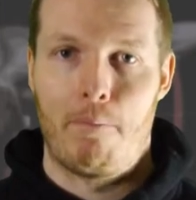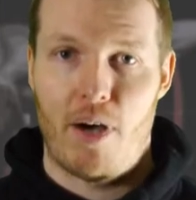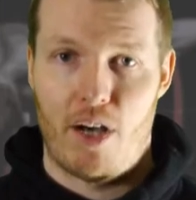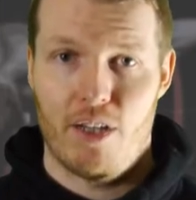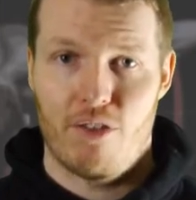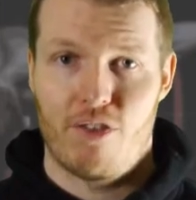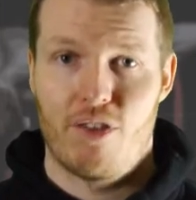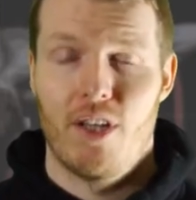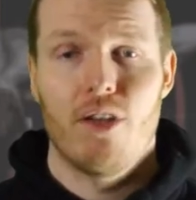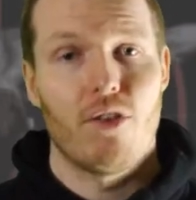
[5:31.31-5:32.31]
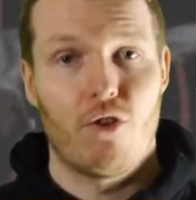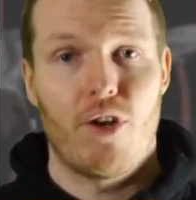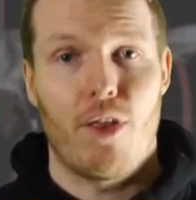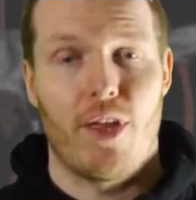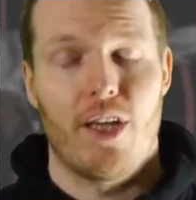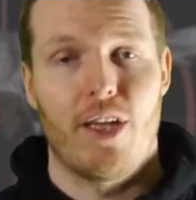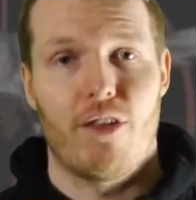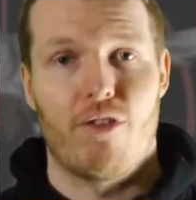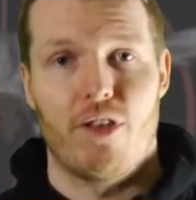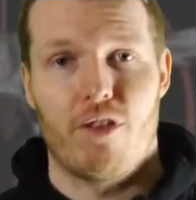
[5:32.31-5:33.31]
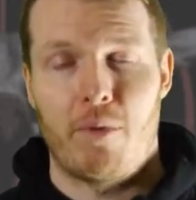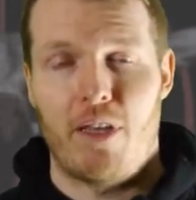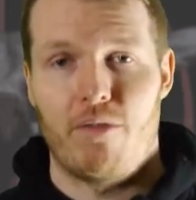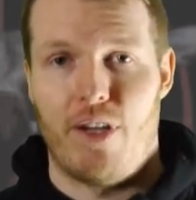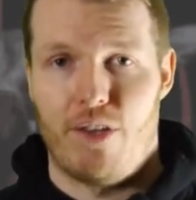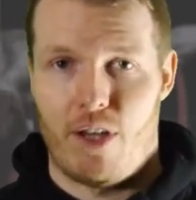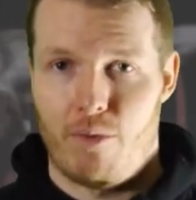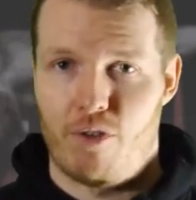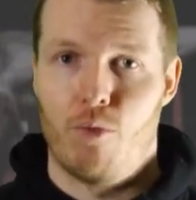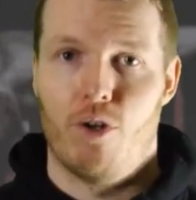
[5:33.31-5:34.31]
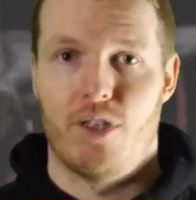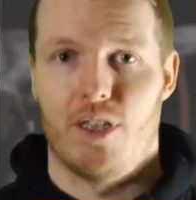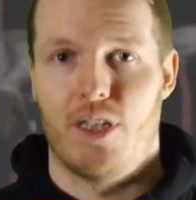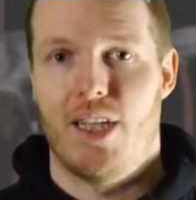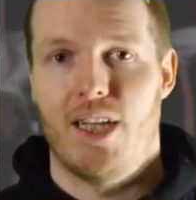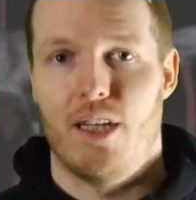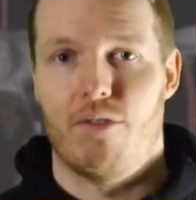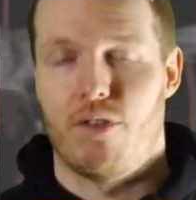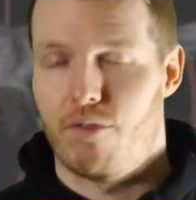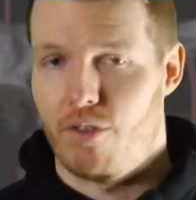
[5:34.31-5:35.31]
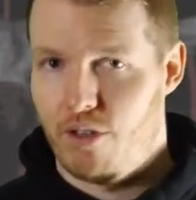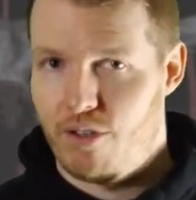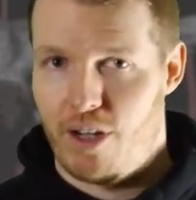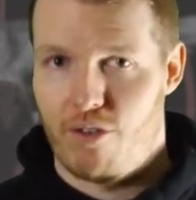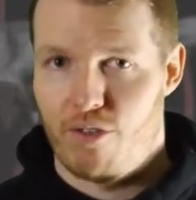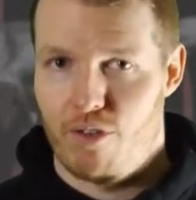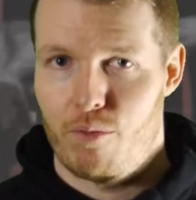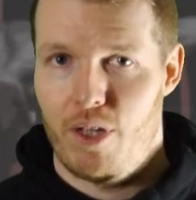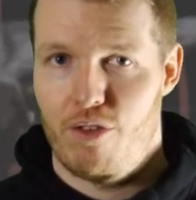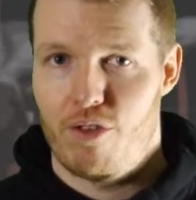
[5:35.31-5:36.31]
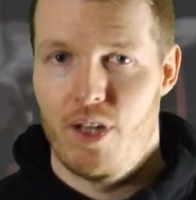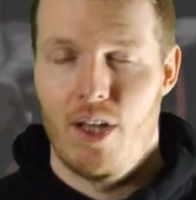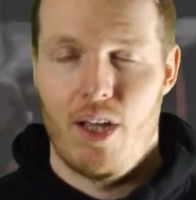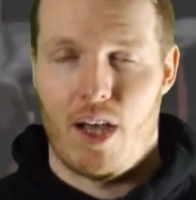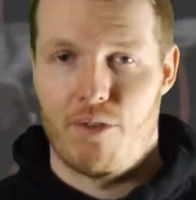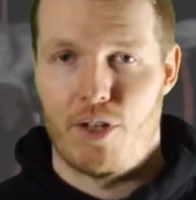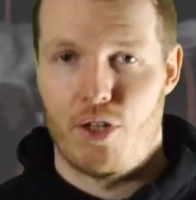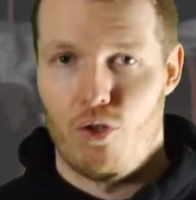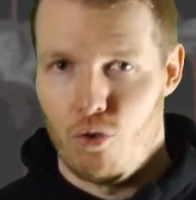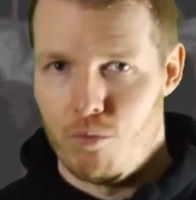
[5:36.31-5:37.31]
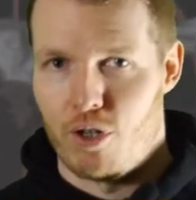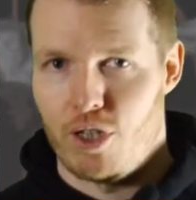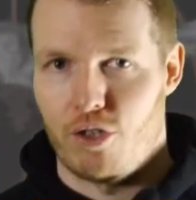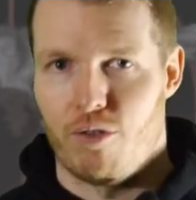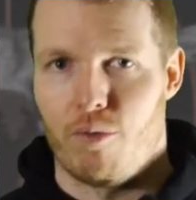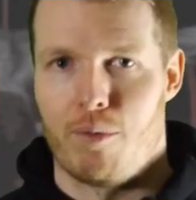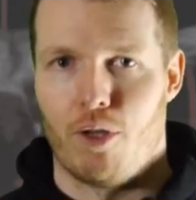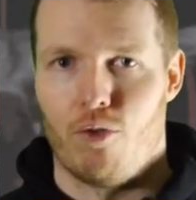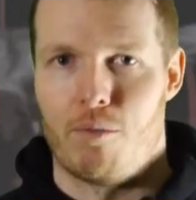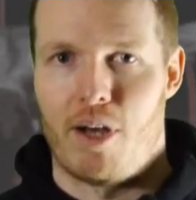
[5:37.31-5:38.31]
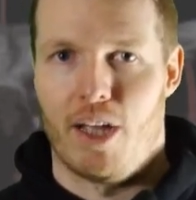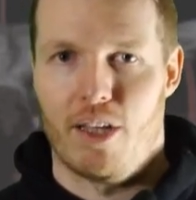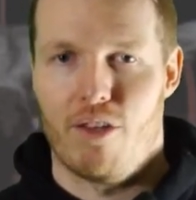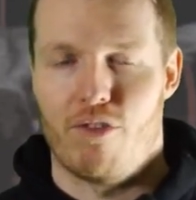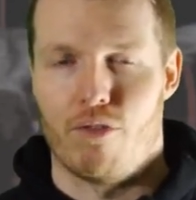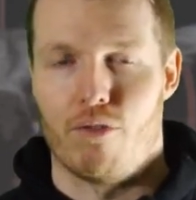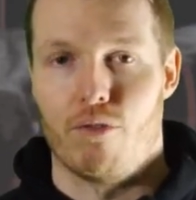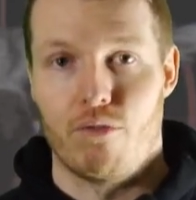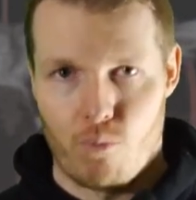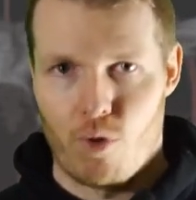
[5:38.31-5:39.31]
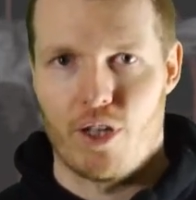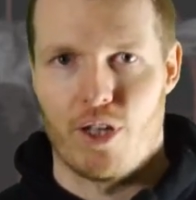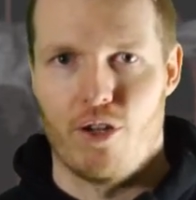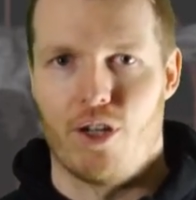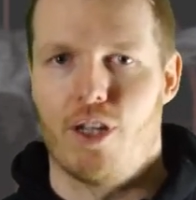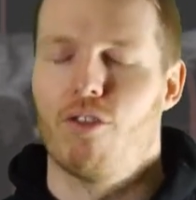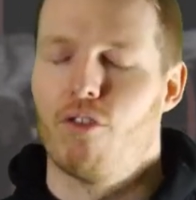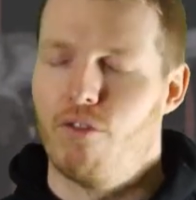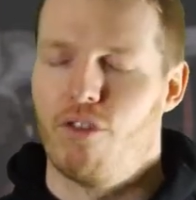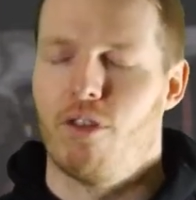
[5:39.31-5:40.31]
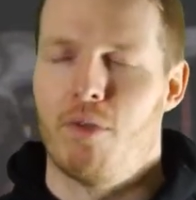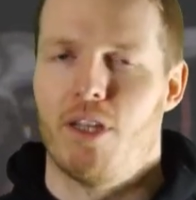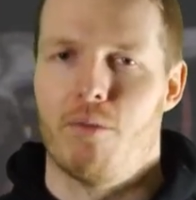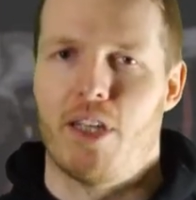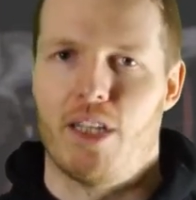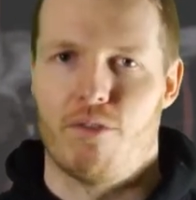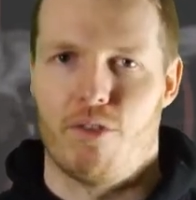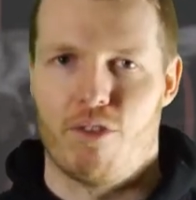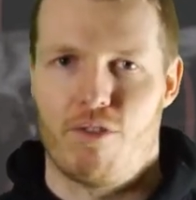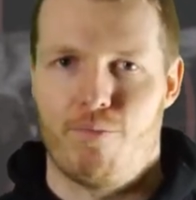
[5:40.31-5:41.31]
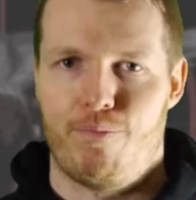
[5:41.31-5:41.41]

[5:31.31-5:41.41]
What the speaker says: But the great thing is that despite the fact that I was squatting and deadlifting for the entire 6 weeks, I've had no more issues with my lower back, so working on it has obviously made a big difference.